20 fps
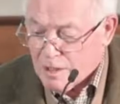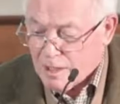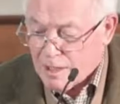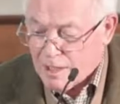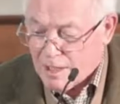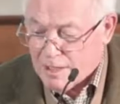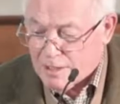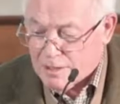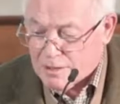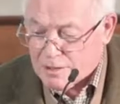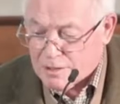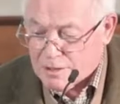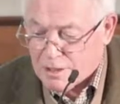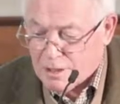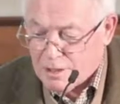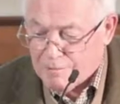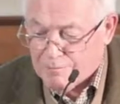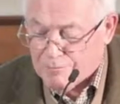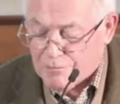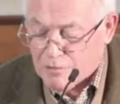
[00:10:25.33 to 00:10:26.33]

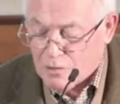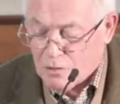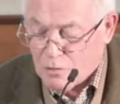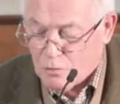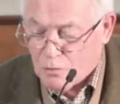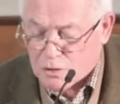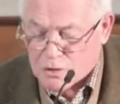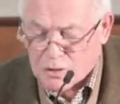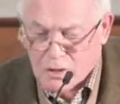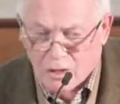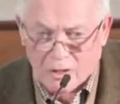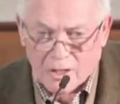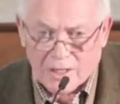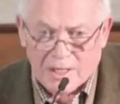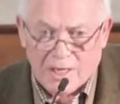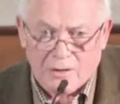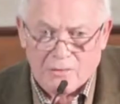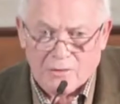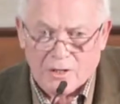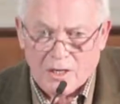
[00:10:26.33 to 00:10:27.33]
And woodcock are
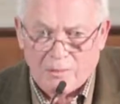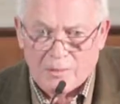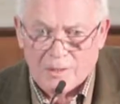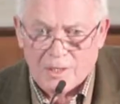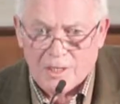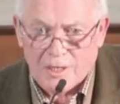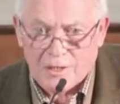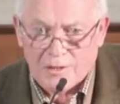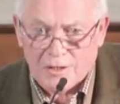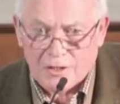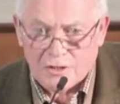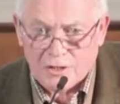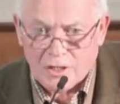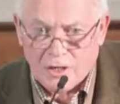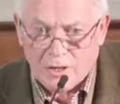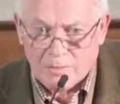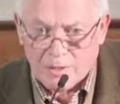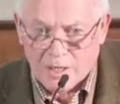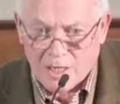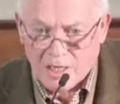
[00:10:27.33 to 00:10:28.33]
now coming in at this
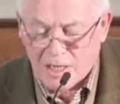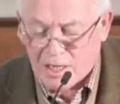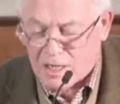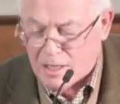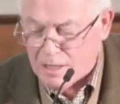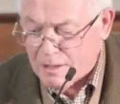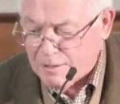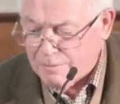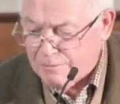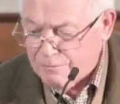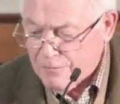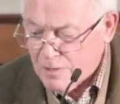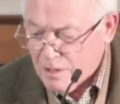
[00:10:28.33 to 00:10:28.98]
time of the year.